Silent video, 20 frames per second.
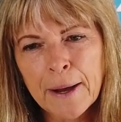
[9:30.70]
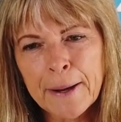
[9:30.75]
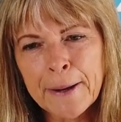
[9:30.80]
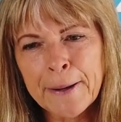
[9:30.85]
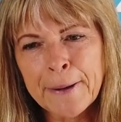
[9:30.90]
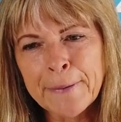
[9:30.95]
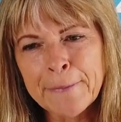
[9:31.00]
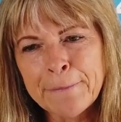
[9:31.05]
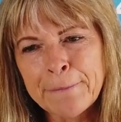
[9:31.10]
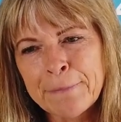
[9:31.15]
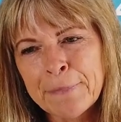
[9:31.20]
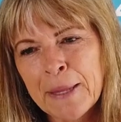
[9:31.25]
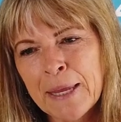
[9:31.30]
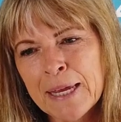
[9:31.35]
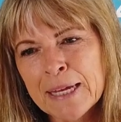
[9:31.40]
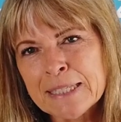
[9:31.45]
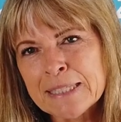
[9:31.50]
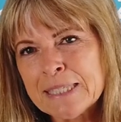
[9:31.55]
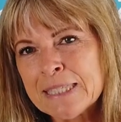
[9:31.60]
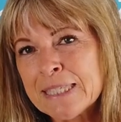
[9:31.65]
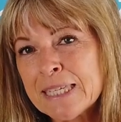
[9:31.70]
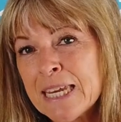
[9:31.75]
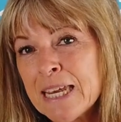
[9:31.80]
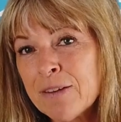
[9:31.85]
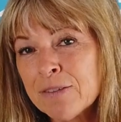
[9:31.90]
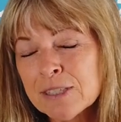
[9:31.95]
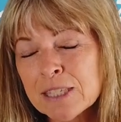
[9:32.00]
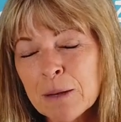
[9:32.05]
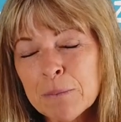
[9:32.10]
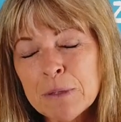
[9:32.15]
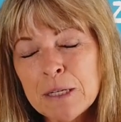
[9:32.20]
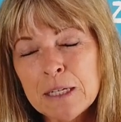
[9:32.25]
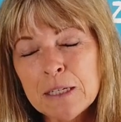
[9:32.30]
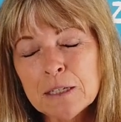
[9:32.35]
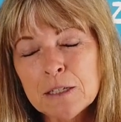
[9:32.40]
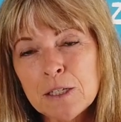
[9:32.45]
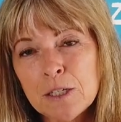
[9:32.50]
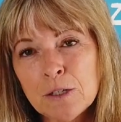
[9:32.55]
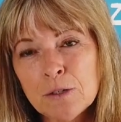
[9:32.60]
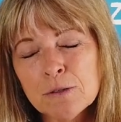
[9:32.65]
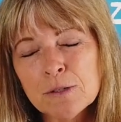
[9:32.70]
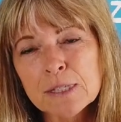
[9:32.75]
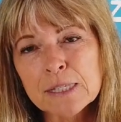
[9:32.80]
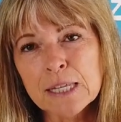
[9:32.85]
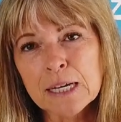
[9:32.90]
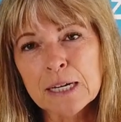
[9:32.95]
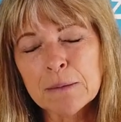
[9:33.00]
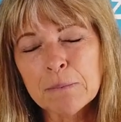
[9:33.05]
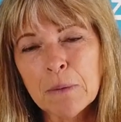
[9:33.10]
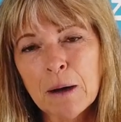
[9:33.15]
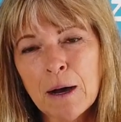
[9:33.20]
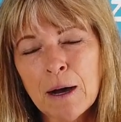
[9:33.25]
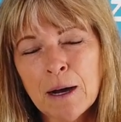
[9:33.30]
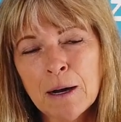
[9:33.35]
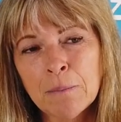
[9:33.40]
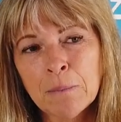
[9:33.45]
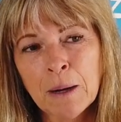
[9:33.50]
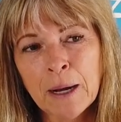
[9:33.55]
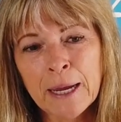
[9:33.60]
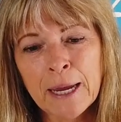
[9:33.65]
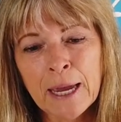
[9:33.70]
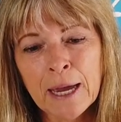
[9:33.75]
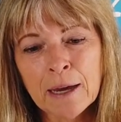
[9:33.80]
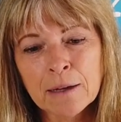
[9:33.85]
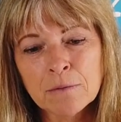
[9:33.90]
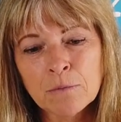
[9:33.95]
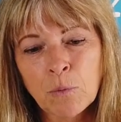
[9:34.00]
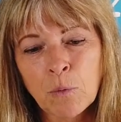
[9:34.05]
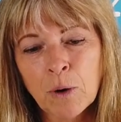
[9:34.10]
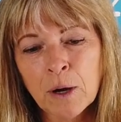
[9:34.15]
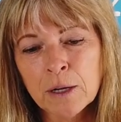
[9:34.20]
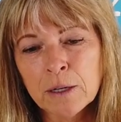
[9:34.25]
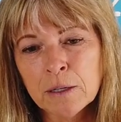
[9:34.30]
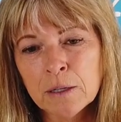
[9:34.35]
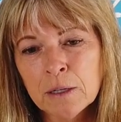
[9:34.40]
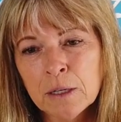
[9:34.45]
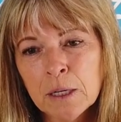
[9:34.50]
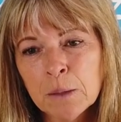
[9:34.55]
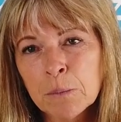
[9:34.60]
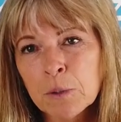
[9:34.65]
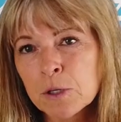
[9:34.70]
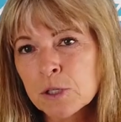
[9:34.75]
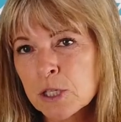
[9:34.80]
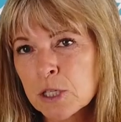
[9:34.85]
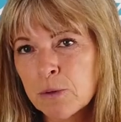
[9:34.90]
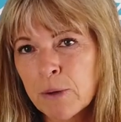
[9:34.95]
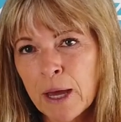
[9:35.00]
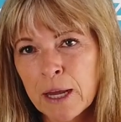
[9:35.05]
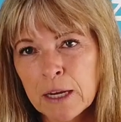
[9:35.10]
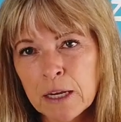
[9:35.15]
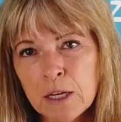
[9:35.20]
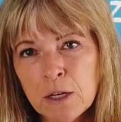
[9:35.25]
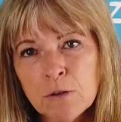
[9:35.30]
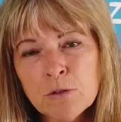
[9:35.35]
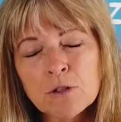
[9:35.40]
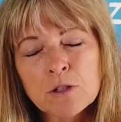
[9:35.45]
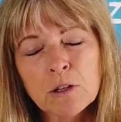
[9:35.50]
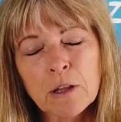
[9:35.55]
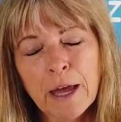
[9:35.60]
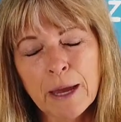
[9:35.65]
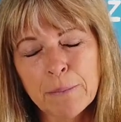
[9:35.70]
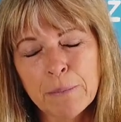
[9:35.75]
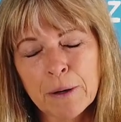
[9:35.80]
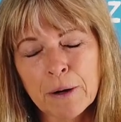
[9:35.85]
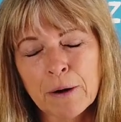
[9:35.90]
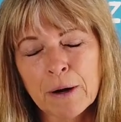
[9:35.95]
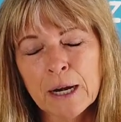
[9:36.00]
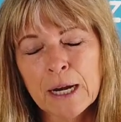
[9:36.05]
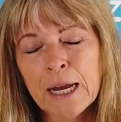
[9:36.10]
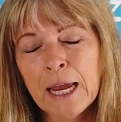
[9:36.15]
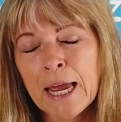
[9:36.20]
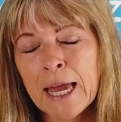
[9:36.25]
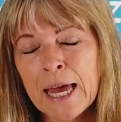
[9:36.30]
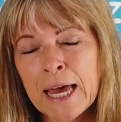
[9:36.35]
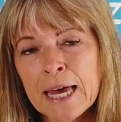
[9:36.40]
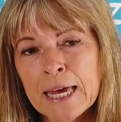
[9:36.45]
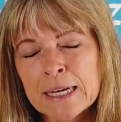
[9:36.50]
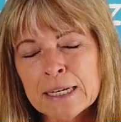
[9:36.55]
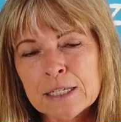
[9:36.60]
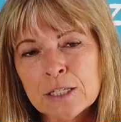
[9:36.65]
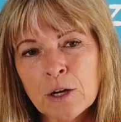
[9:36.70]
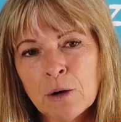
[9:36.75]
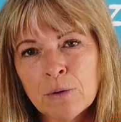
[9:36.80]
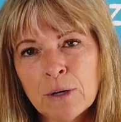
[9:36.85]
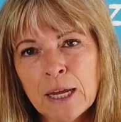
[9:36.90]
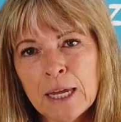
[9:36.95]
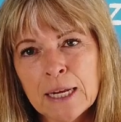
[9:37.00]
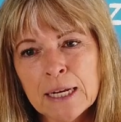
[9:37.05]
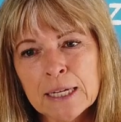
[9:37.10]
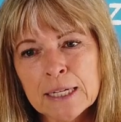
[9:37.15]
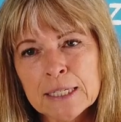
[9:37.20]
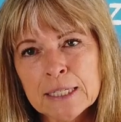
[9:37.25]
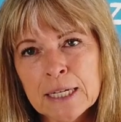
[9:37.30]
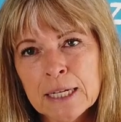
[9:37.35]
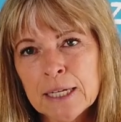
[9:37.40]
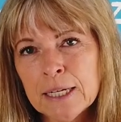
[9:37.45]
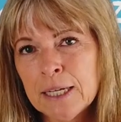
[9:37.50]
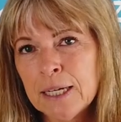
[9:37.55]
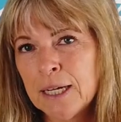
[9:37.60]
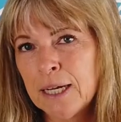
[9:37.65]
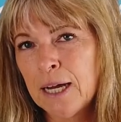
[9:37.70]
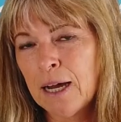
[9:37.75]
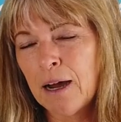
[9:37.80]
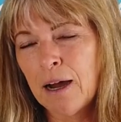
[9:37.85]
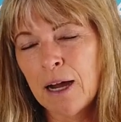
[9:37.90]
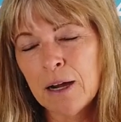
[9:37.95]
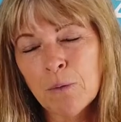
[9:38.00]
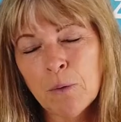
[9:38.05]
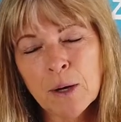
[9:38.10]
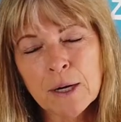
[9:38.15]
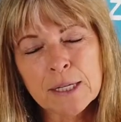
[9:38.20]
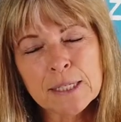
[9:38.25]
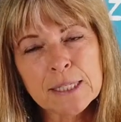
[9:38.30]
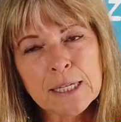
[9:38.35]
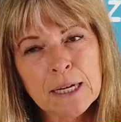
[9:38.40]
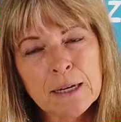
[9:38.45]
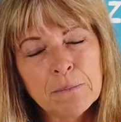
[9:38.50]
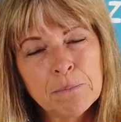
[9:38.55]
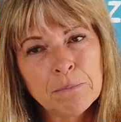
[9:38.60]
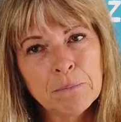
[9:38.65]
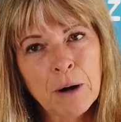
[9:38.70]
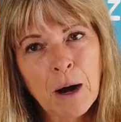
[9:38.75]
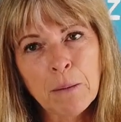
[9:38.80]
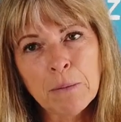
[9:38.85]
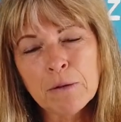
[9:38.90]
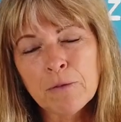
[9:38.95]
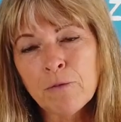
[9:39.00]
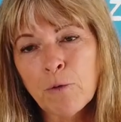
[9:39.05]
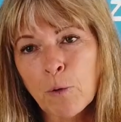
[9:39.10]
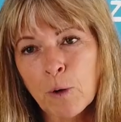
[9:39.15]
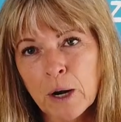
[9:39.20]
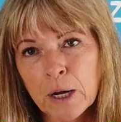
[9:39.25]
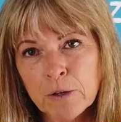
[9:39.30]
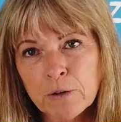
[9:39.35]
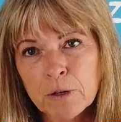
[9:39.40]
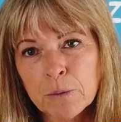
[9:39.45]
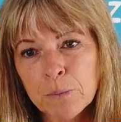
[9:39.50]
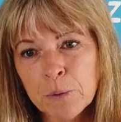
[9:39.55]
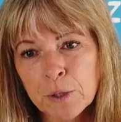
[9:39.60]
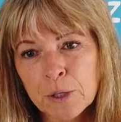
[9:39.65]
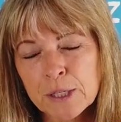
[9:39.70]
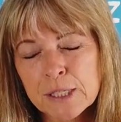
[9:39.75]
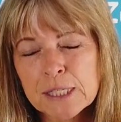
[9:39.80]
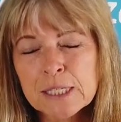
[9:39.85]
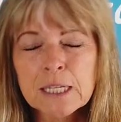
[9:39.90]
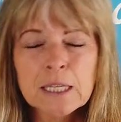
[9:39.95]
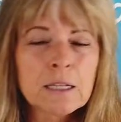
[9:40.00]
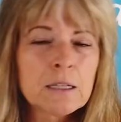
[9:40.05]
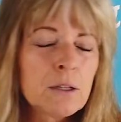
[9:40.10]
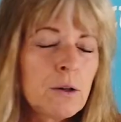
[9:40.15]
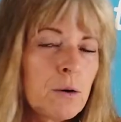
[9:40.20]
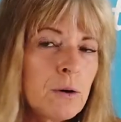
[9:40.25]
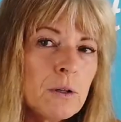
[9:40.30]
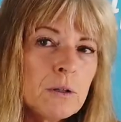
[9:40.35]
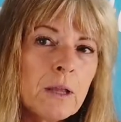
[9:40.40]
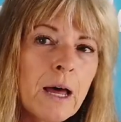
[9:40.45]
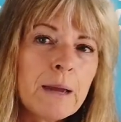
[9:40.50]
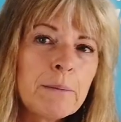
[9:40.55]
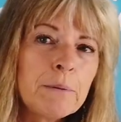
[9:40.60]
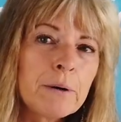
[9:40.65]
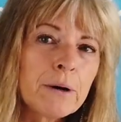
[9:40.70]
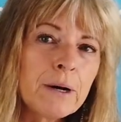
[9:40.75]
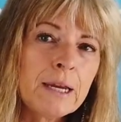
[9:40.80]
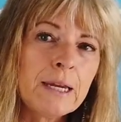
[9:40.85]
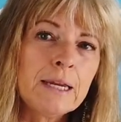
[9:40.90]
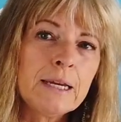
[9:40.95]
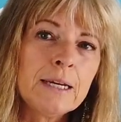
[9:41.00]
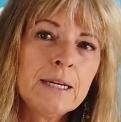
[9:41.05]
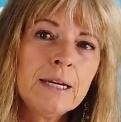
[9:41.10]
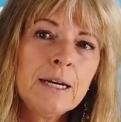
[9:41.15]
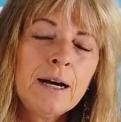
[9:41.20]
And see if somebody could use them. I had one person who had a huge library and donated, I want to say, probably 400 books to the local library.